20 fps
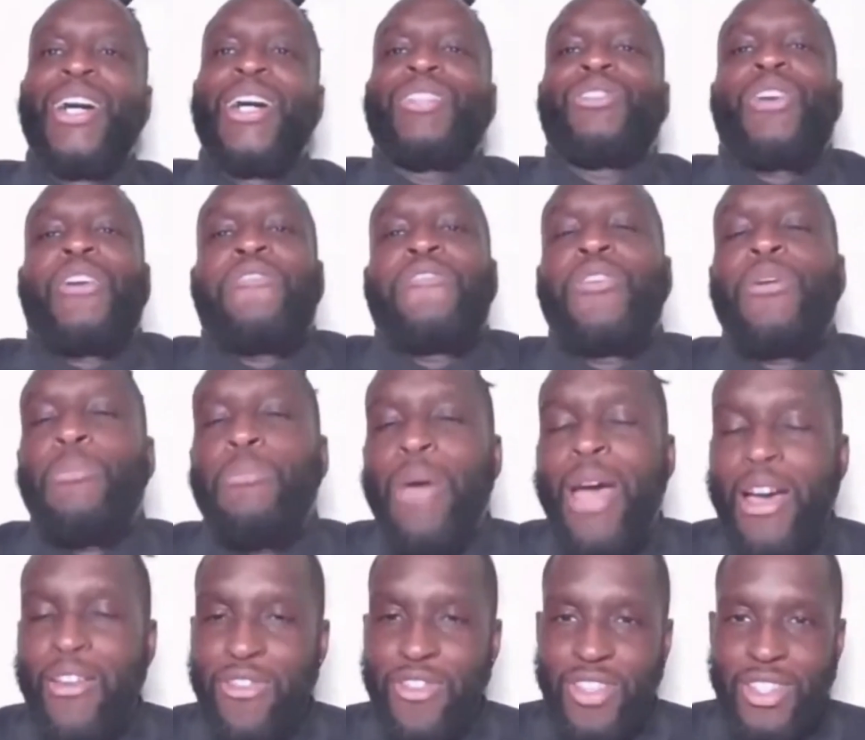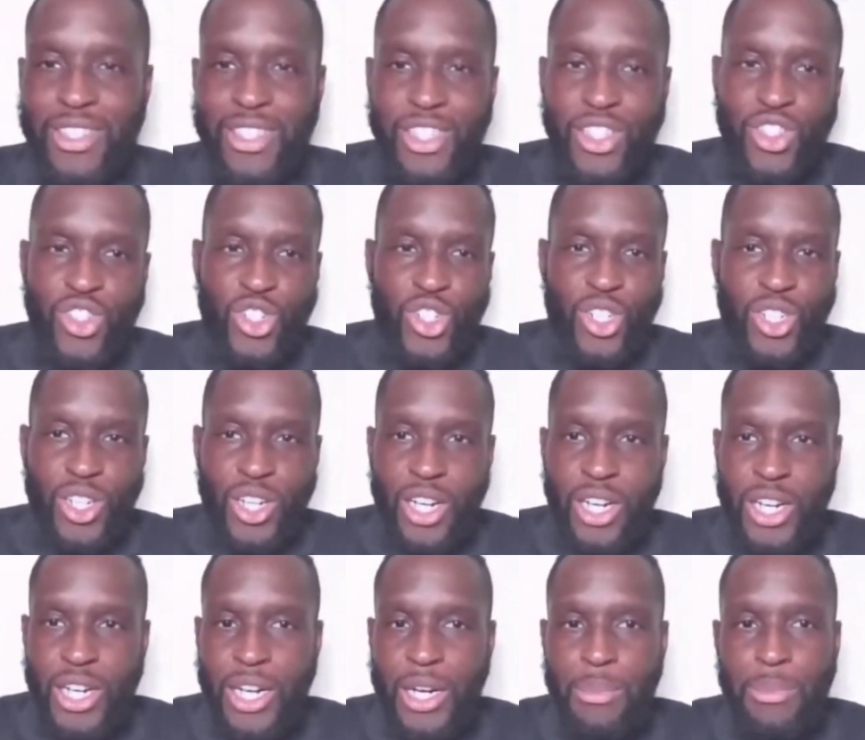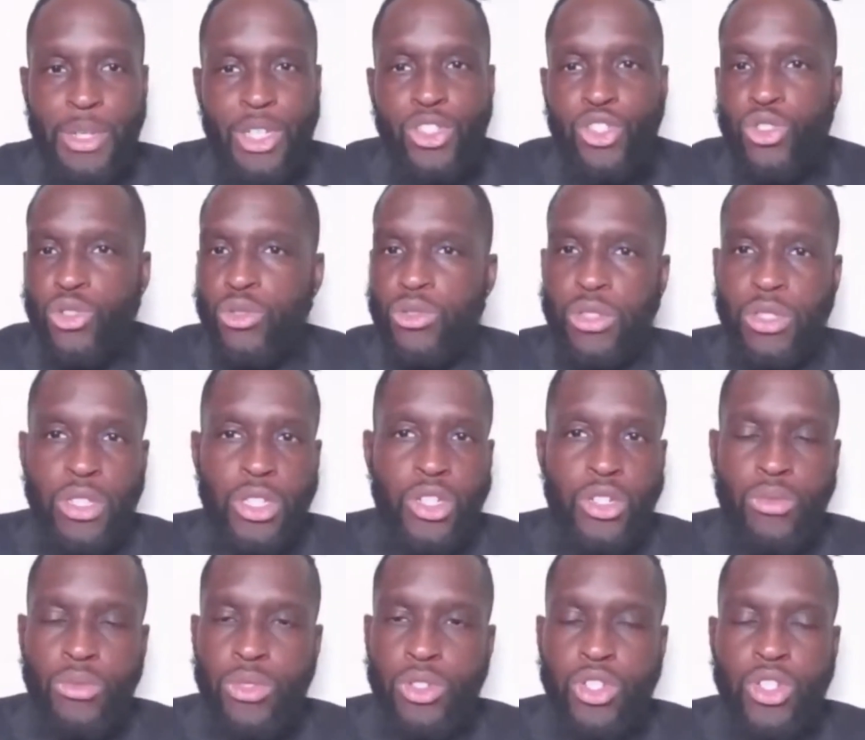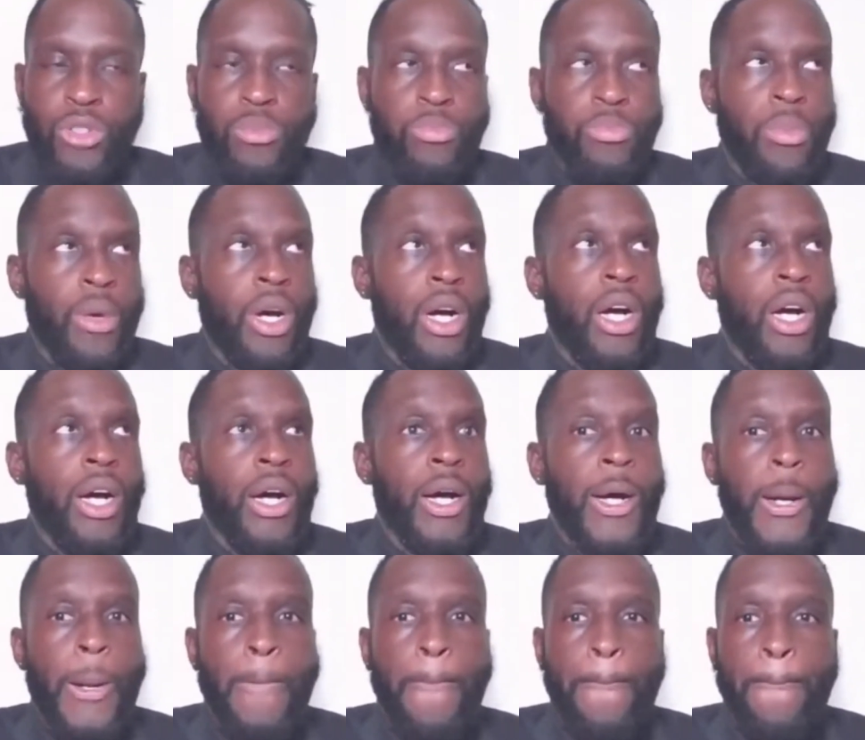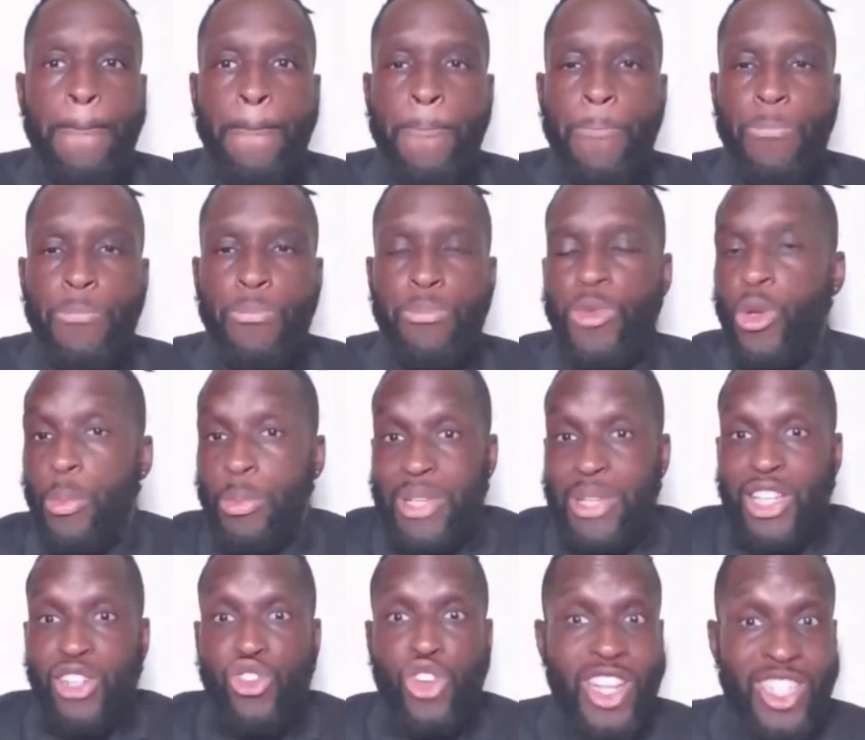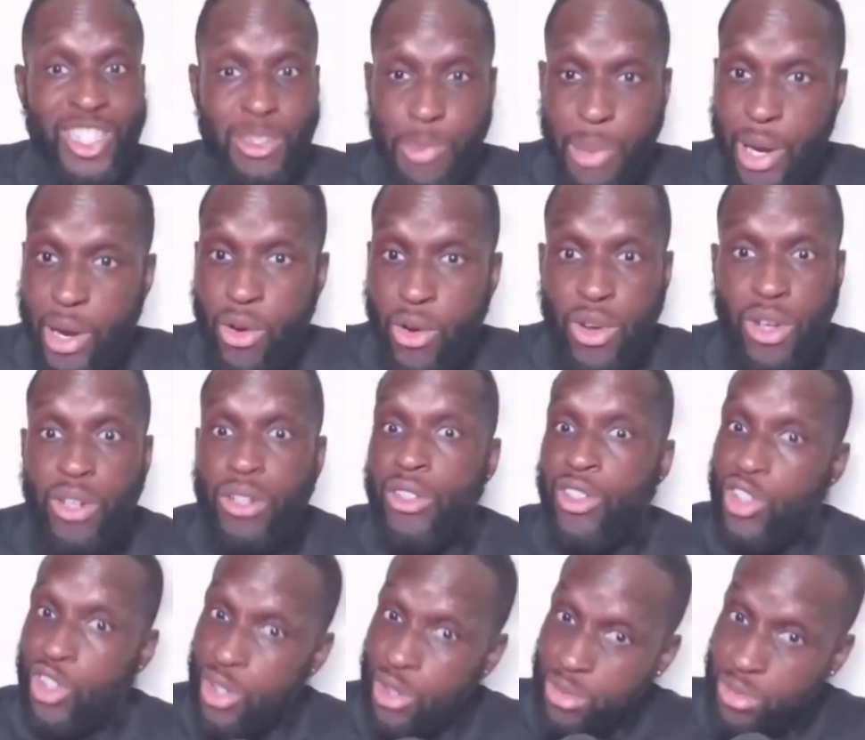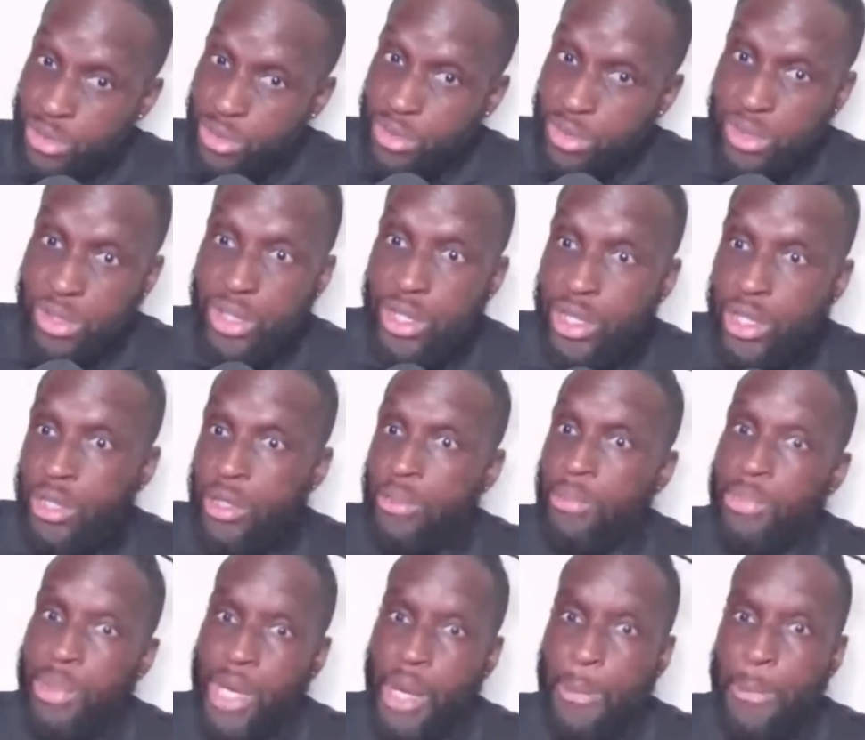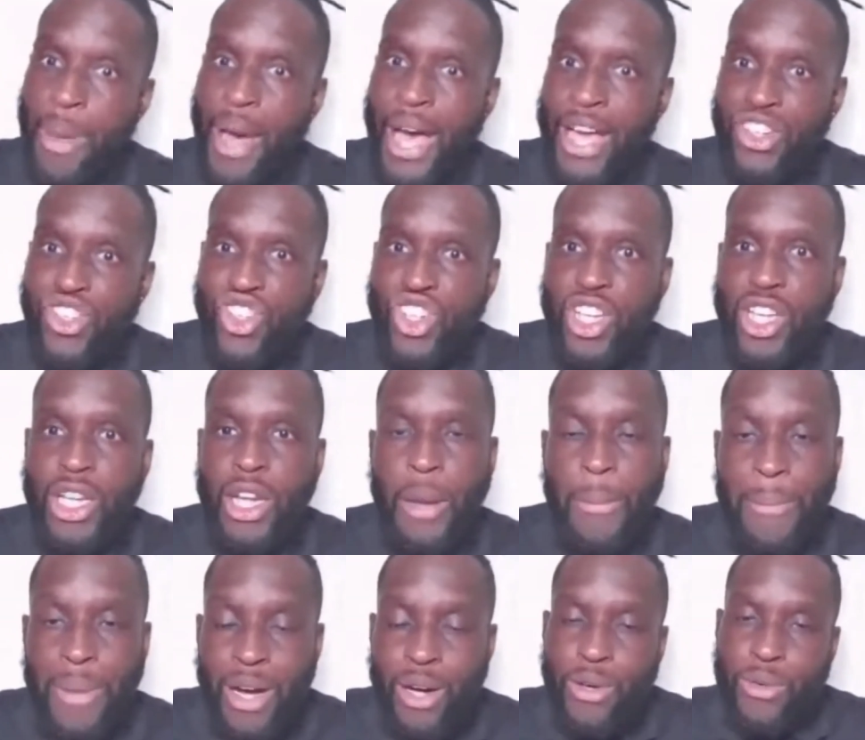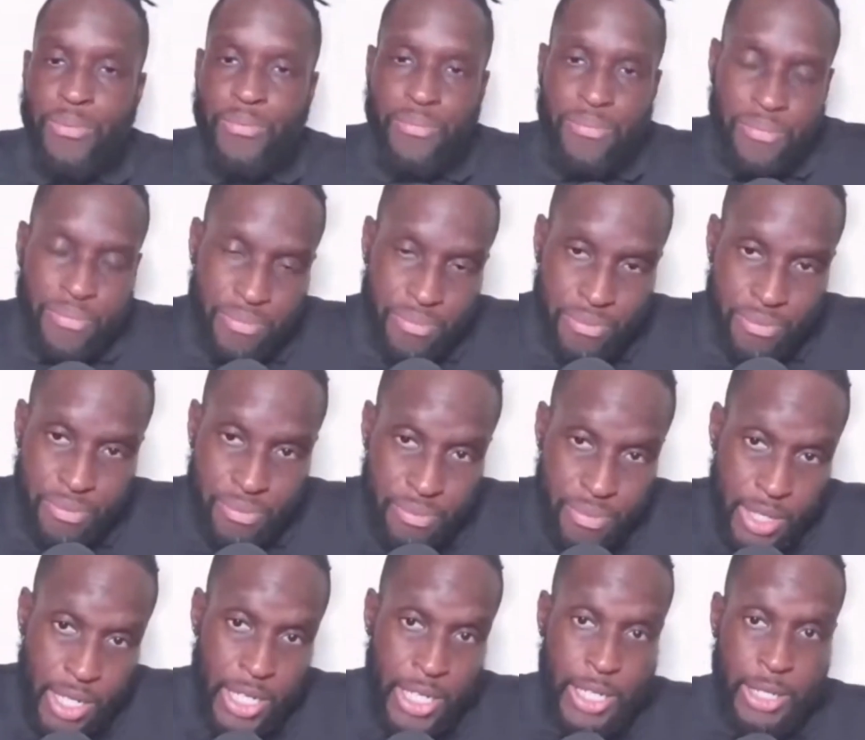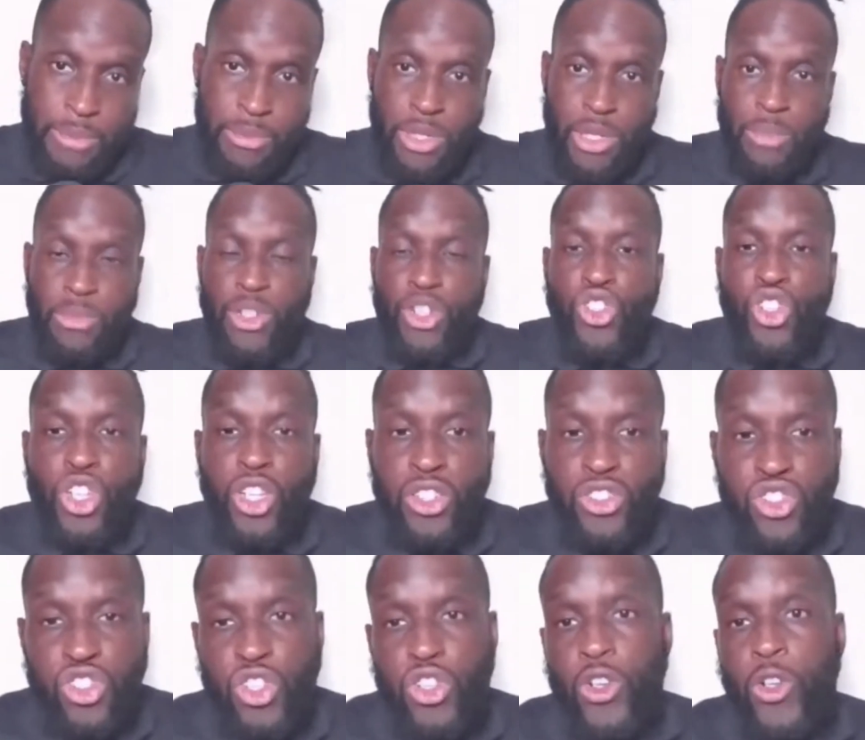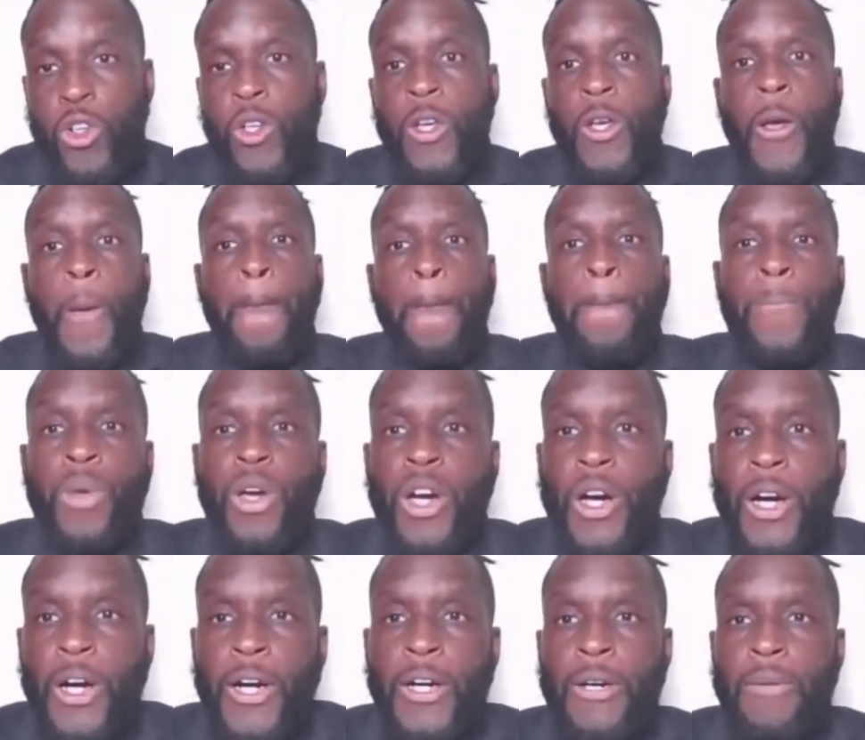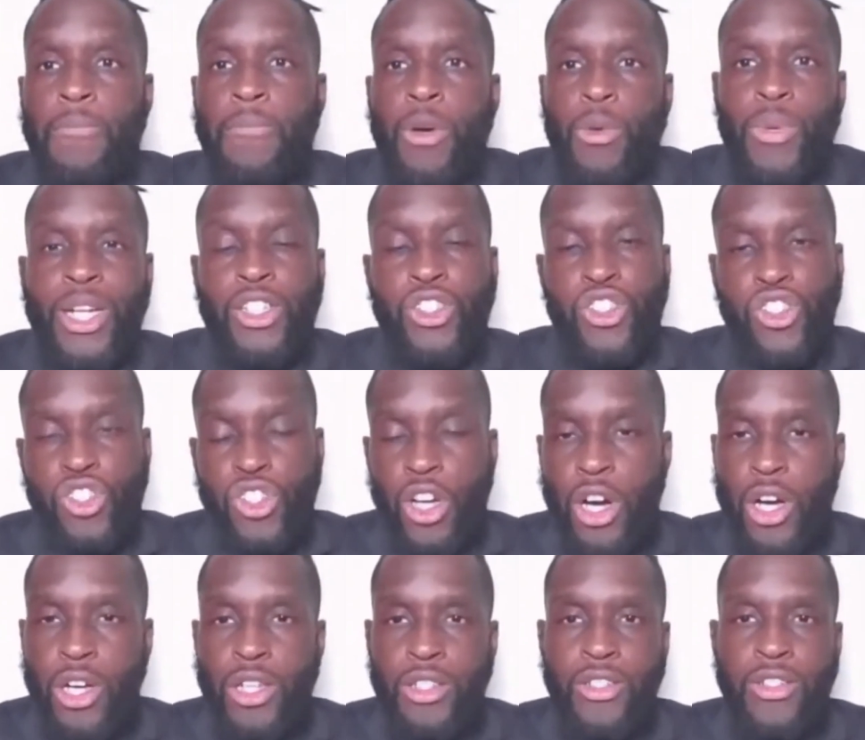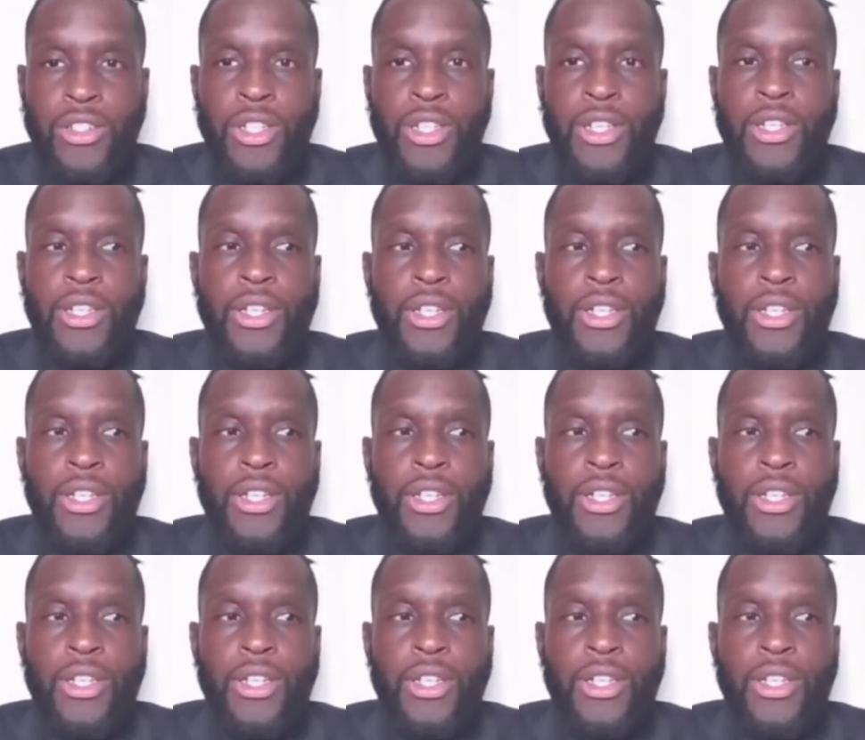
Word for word: Uh, so I feel bad for the teacher um, because you know the teacher was just um, you know being transparent, you know, being passionate mm-hmm. about um, something she considered um, a righteous cause.